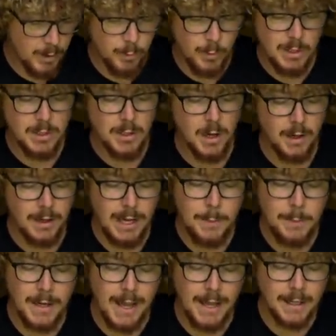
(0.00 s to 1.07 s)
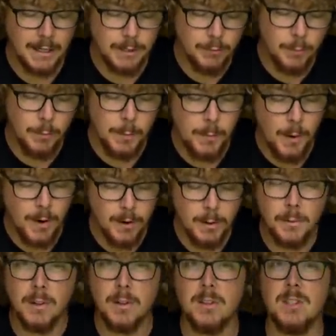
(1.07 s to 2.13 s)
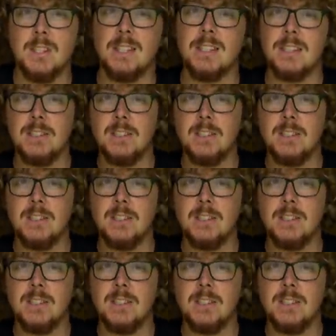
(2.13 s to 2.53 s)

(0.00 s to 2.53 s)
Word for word: which uh, came in handy for my partner because she's